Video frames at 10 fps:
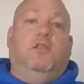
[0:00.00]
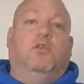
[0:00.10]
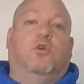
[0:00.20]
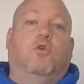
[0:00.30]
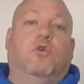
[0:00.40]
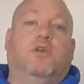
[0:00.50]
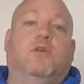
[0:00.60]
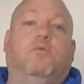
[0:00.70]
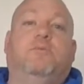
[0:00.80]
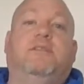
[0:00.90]
The goal kick
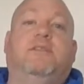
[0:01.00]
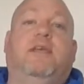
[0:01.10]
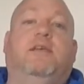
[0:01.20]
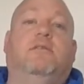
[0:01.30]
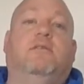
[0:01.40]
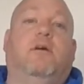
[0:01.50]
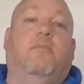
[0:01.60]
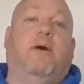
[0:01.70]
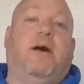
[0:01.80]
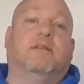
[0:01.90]
would be taken
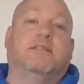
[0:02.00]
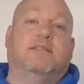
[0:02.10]
about